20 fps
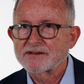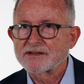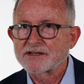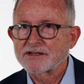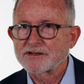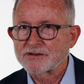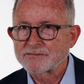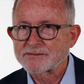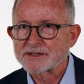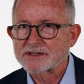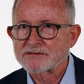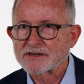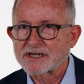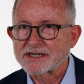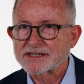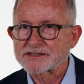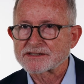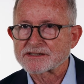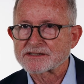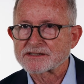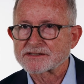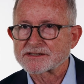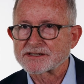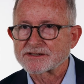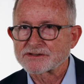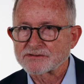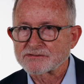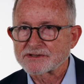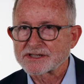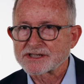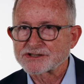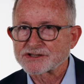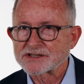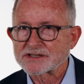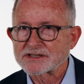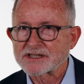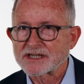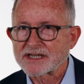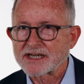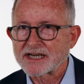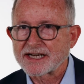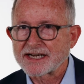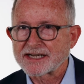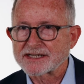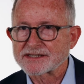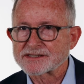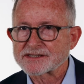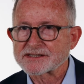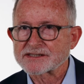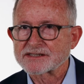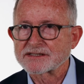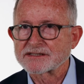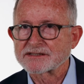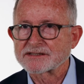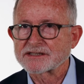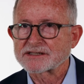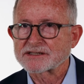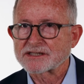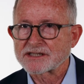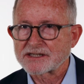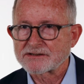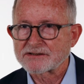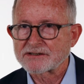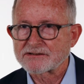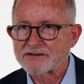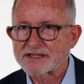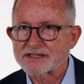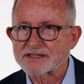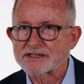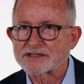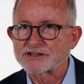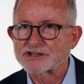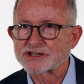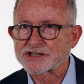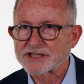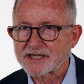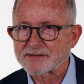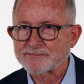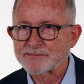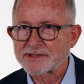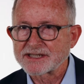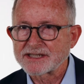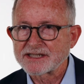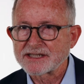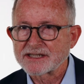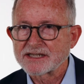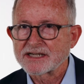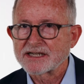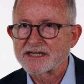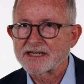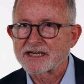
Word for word: the human rights situation has deteriorated sharply